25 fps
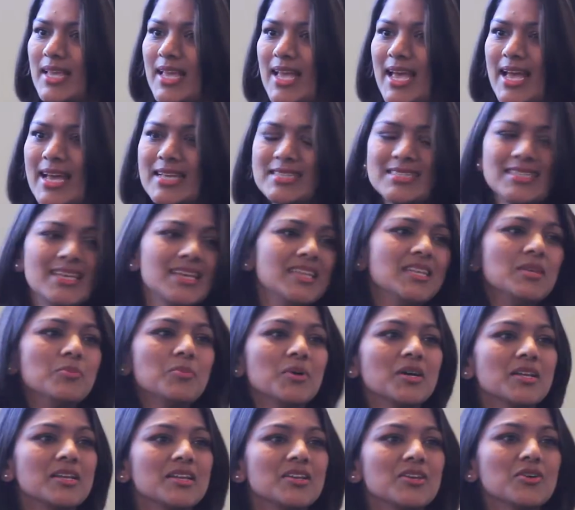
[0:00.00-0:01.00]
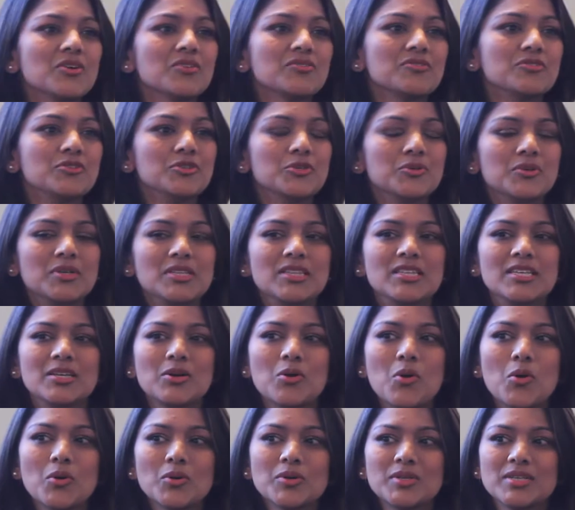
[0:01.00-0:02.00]
Has anybody of you in the
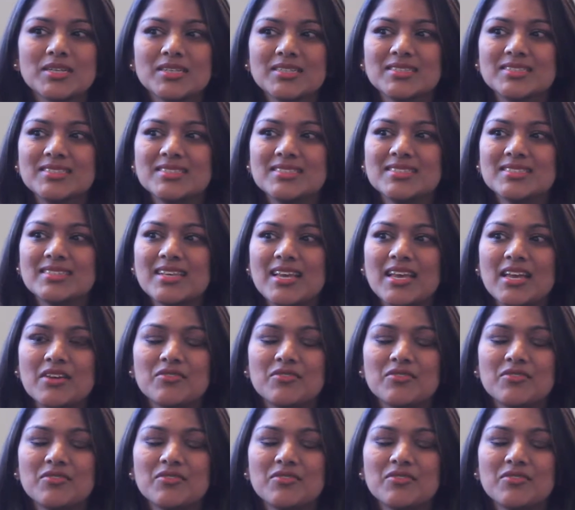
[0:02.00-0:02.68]
audience